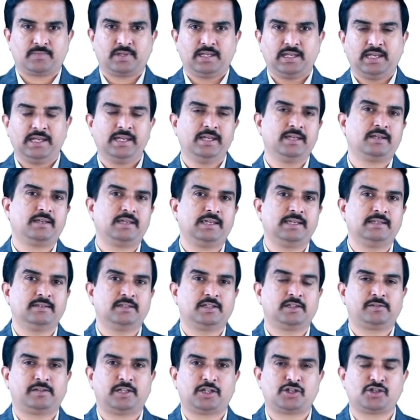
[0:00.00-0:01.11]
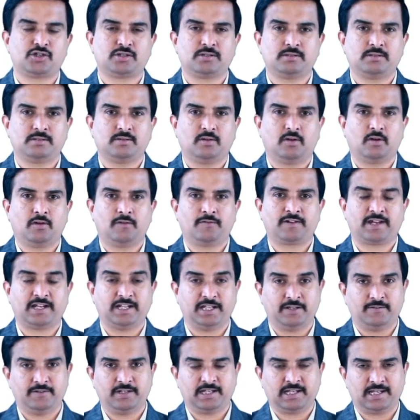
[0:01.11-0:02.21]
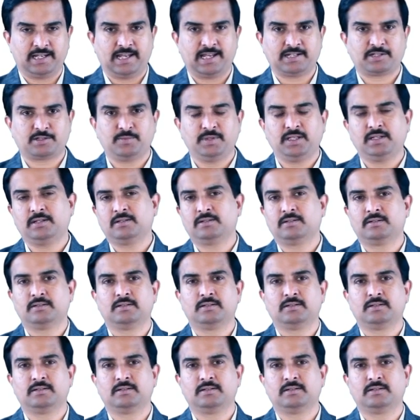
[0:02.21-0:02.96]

here in the session of cadaveric anatomy,